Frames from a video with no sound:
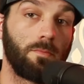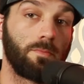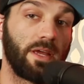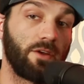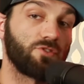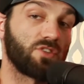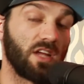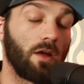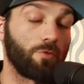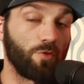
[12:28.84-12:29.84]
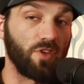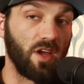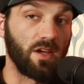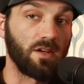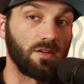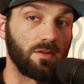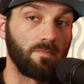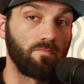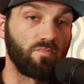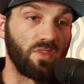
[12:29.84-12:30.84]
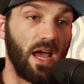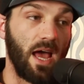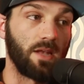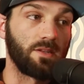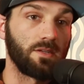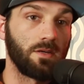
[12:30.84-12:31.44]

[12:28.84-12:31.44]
But here's the other thing that